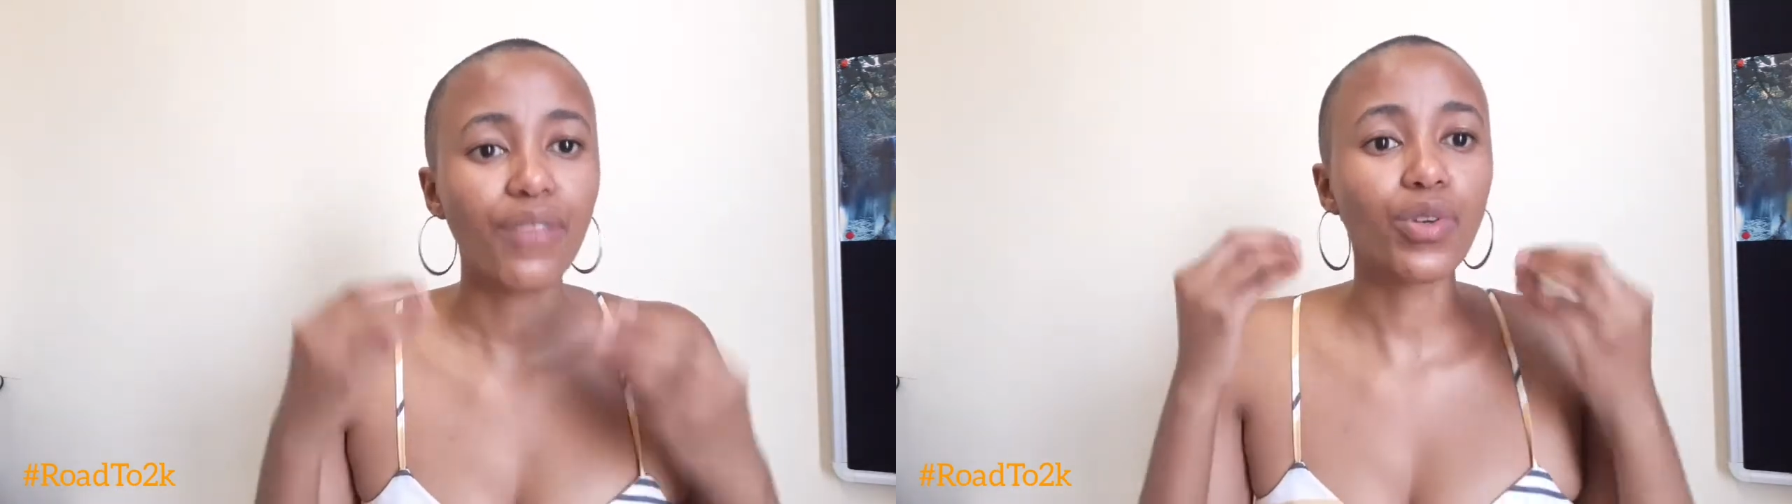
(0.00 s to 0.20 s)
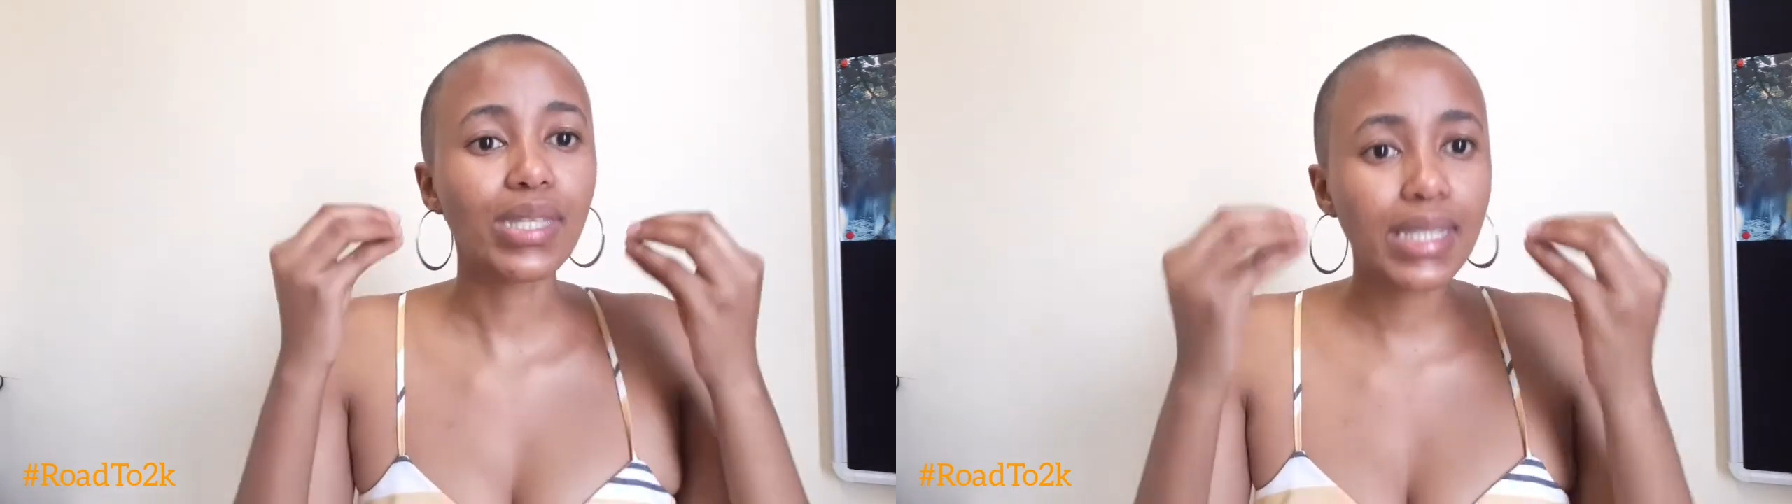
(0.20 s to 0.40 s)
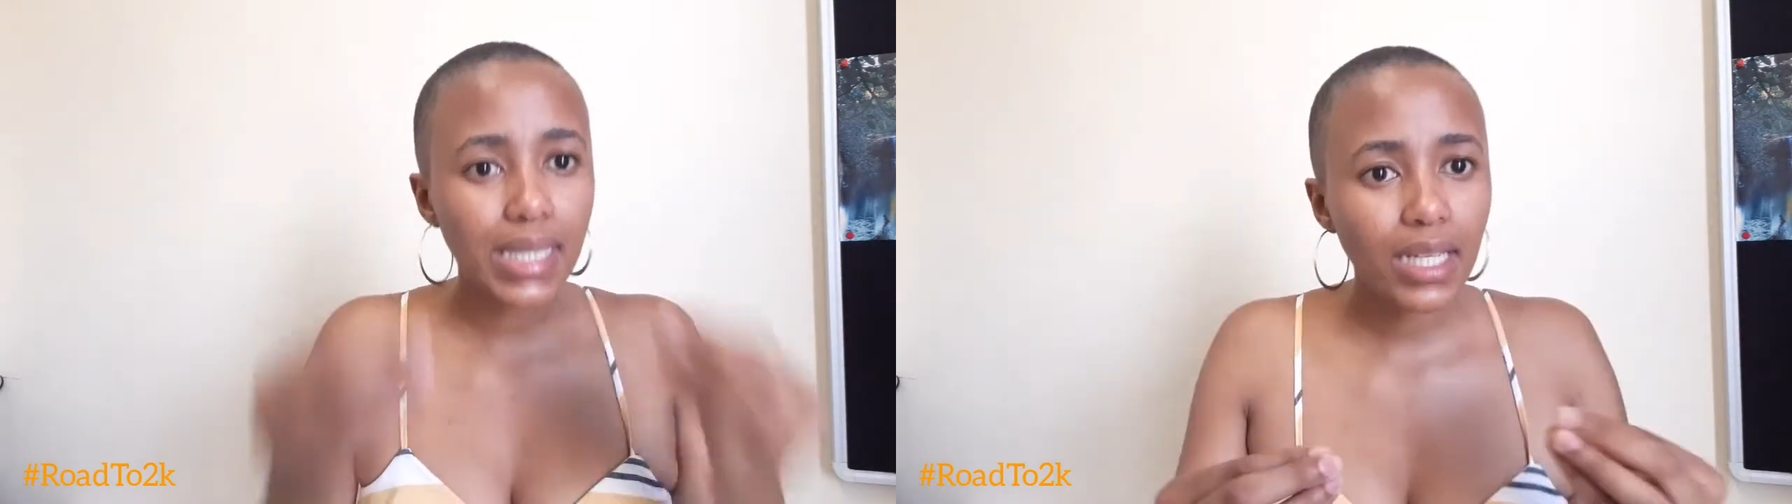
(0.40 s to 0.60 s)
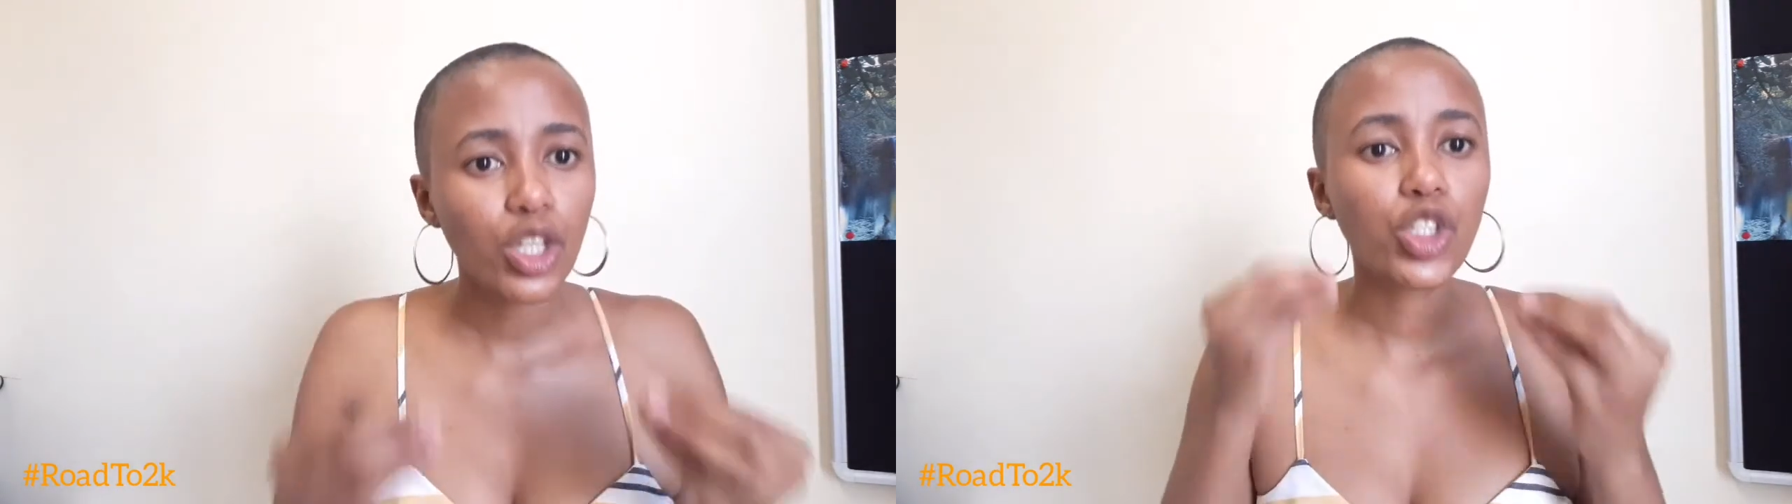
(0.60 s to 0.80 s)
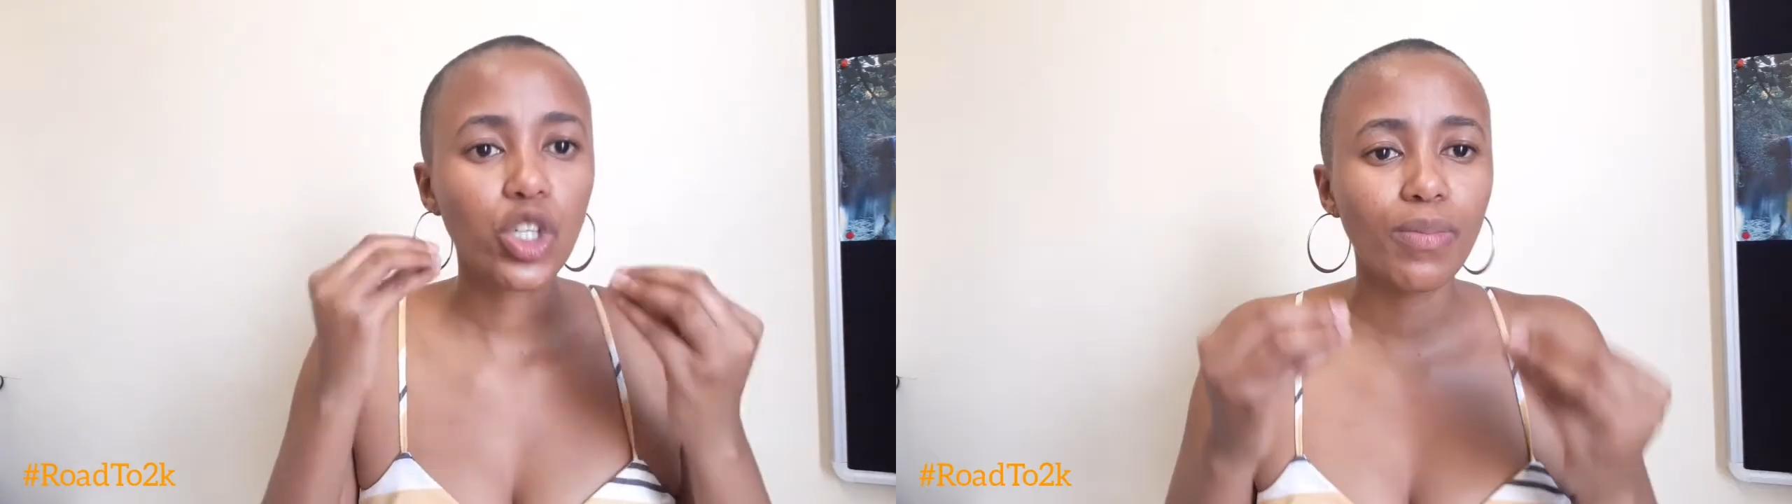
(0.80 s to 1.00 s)
If you see it,
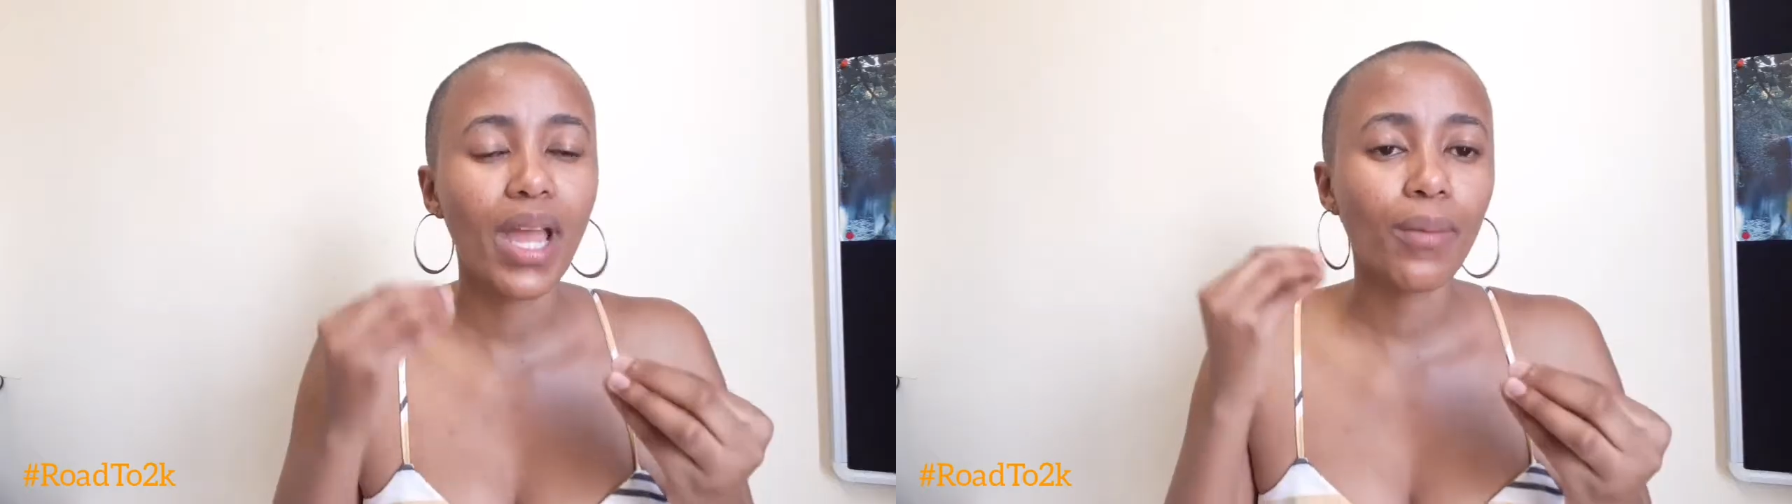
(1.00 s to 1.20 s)
you should be